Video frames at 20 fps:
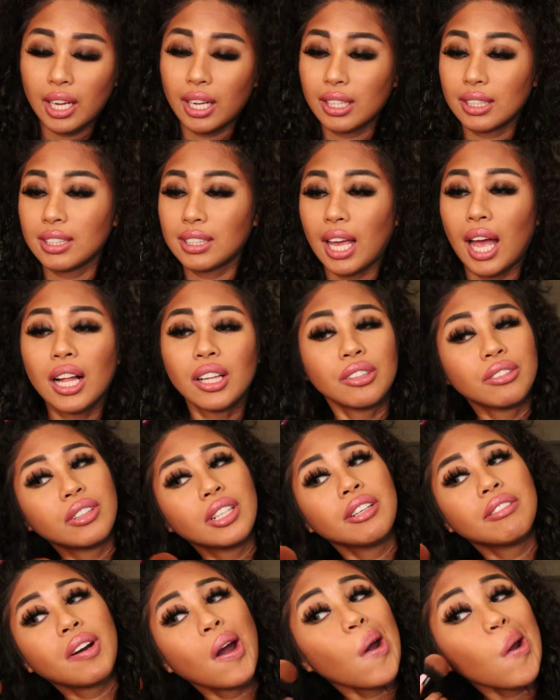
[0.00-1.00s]
a
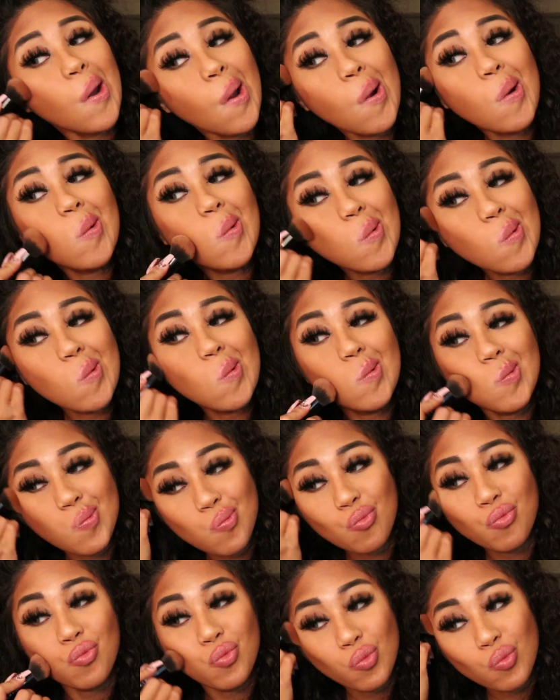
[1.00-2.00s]
salary right now.
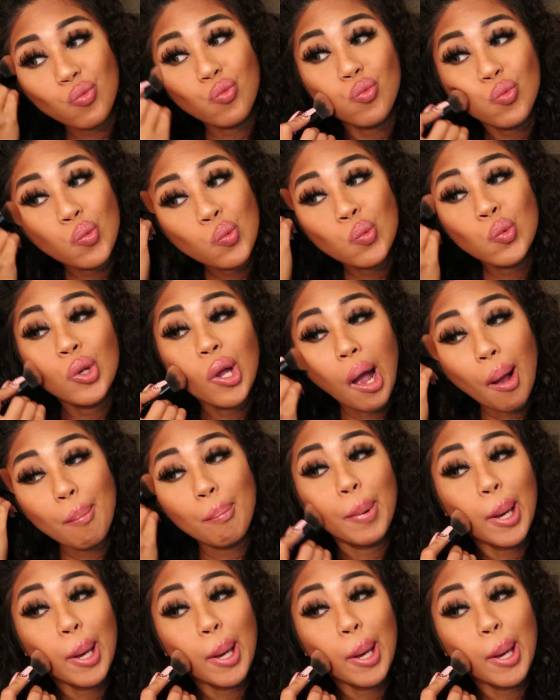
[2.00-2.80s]
I'm